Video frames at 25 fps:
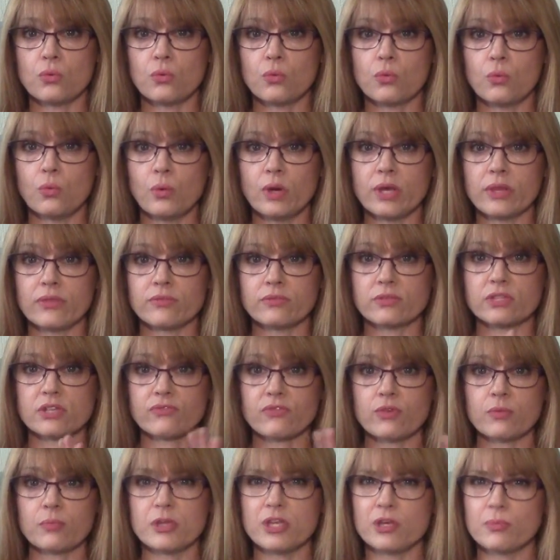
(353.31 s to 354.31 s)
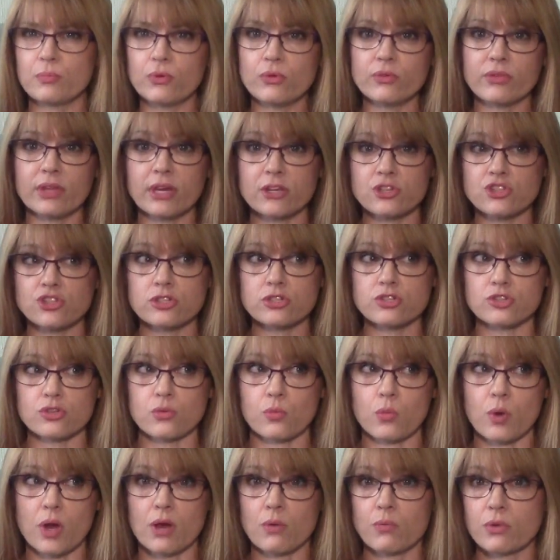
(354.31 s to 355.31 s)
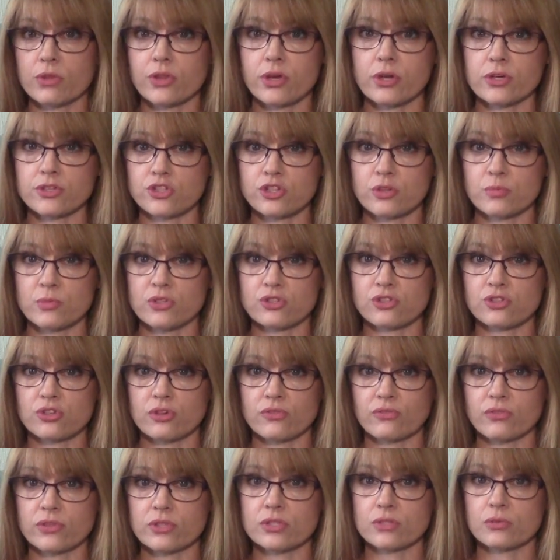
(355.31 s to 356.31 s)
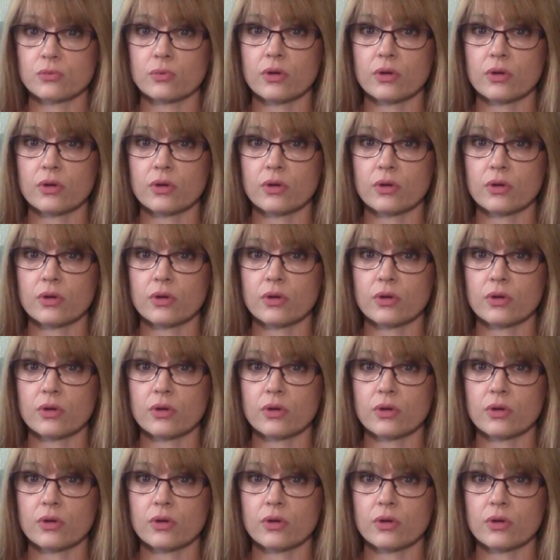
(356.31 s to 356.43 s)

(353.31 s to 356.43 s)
with different people, they actually do well with customer service,